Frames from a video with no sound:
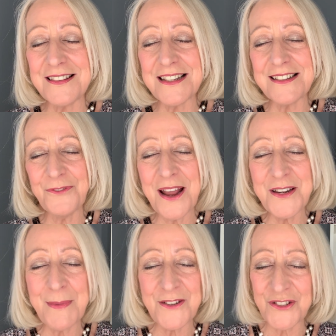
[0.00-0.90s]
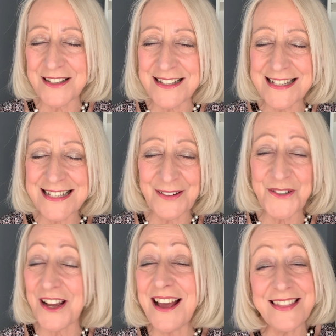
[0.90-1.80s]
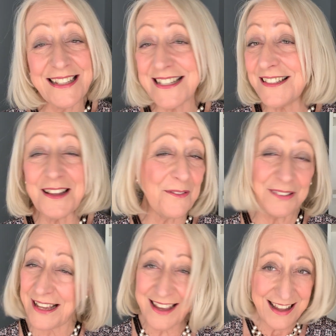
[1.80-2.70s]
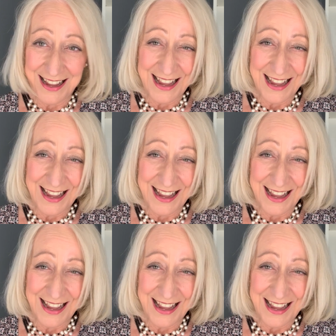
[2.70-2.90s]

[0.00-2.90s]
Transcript: that Fran mentions, which I think is lovely,